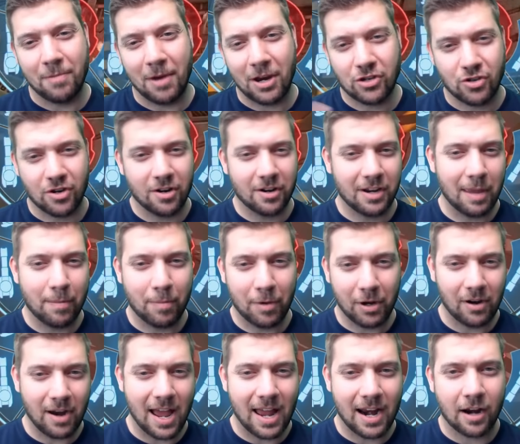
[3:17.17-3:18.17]
Make sure you're keeping
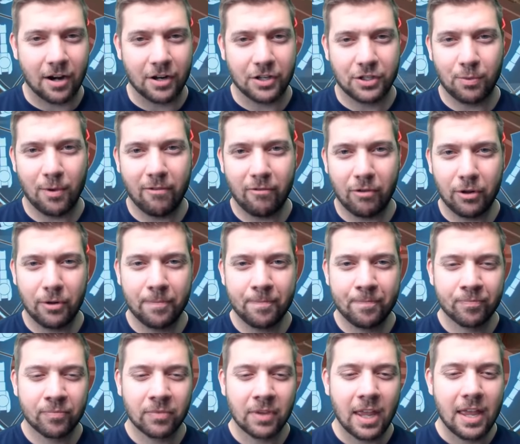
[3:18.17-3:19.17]
your head on a swivel
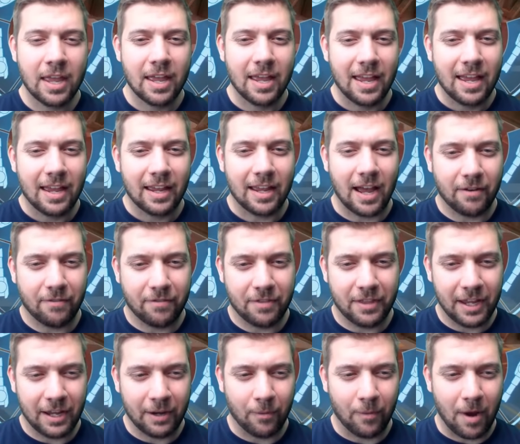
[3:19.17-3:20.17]
kind of
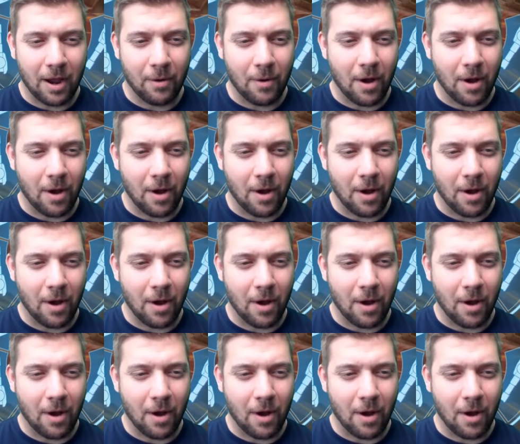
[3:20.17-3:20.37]
thing